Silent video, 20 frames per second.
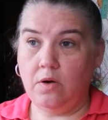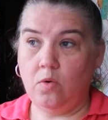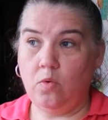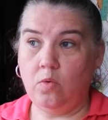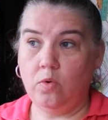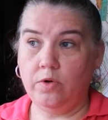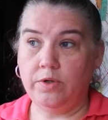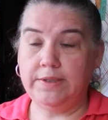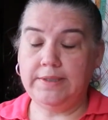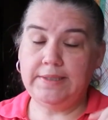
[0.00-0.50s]

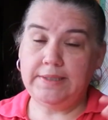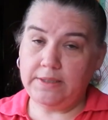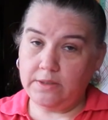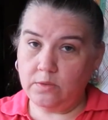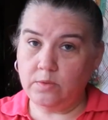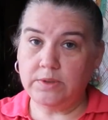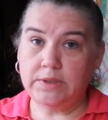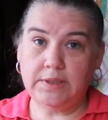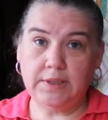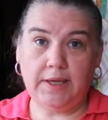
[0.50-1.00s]
or
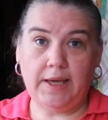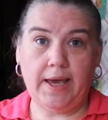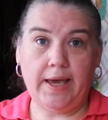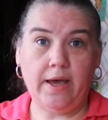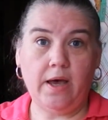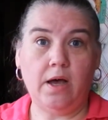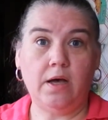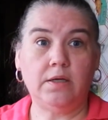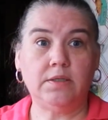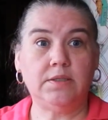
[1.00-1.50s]
deal with the
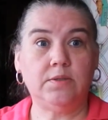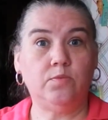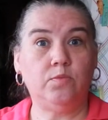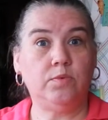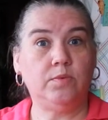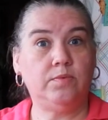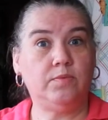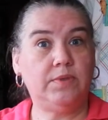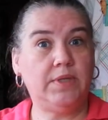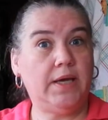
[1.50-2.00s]
chaos
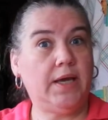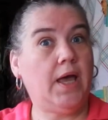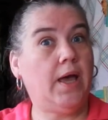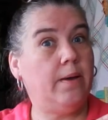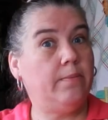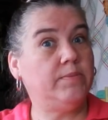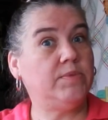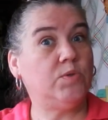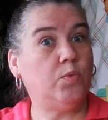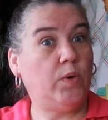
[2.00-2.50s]
that
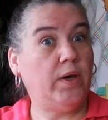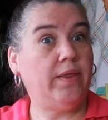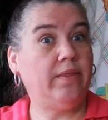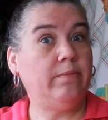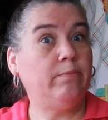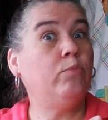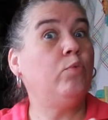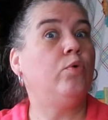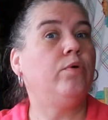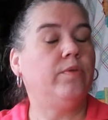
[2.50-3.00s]
comes with
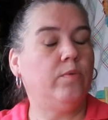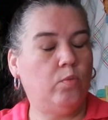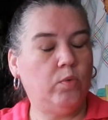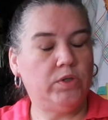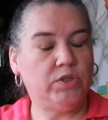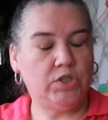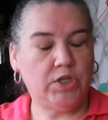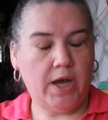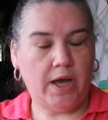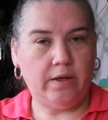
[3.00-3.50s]
more than
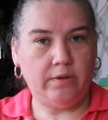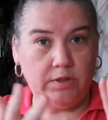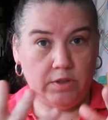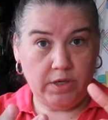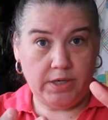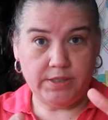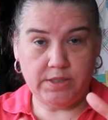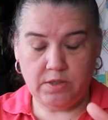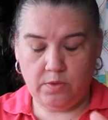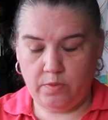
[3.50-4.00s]
one child. You
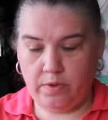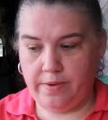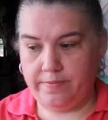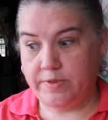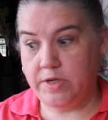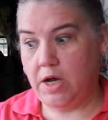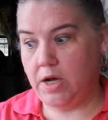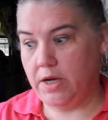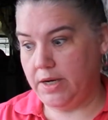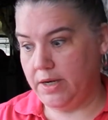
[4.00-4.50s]
guys know what I'm
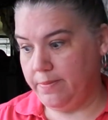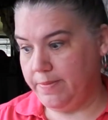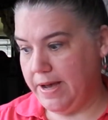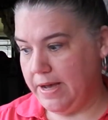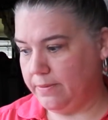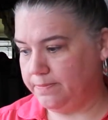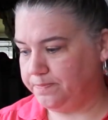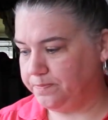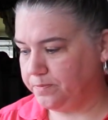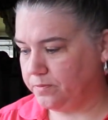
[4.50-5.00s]
talking
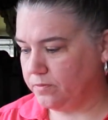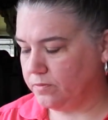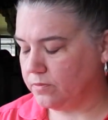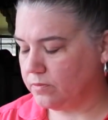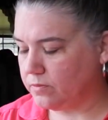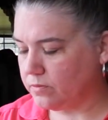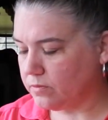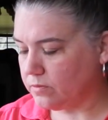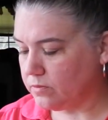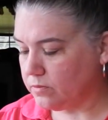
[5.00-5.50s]
about.
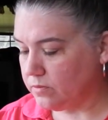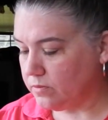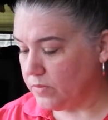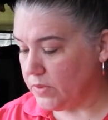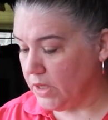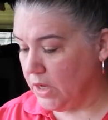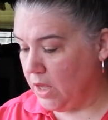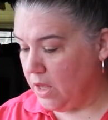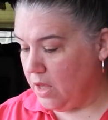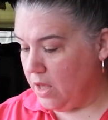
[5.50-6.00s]

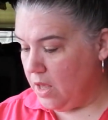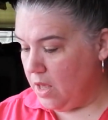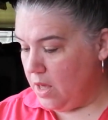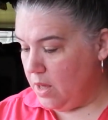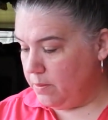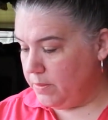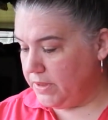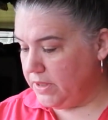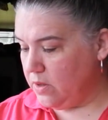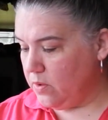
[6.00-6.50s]

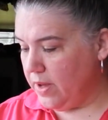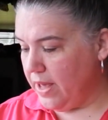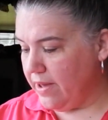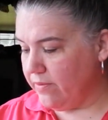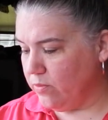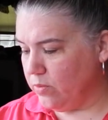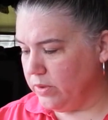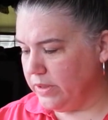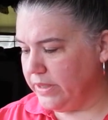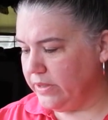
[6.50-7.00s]
But no, I
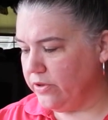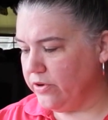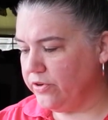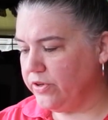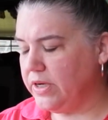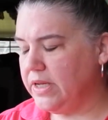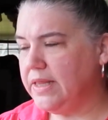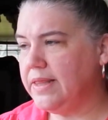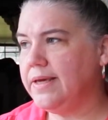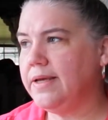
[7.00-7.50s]
haven't really
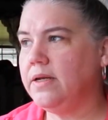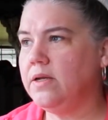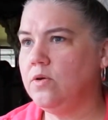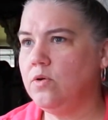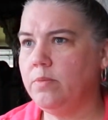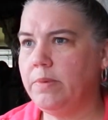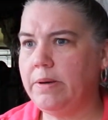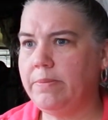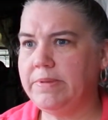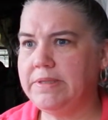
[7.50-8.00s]
learned anything new
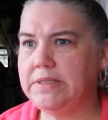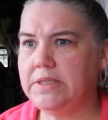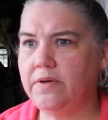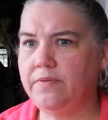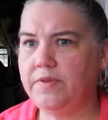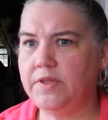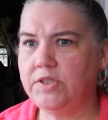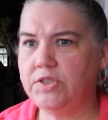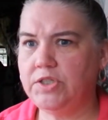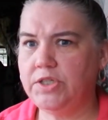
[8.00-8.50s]
about myself
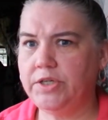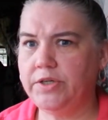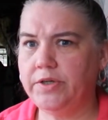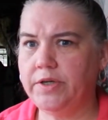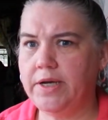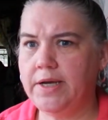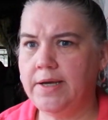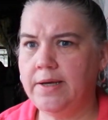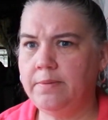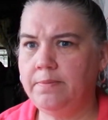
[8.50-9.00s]
this year.
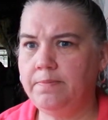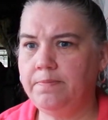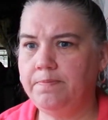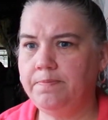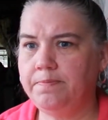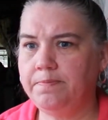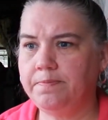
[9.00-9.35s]
Um,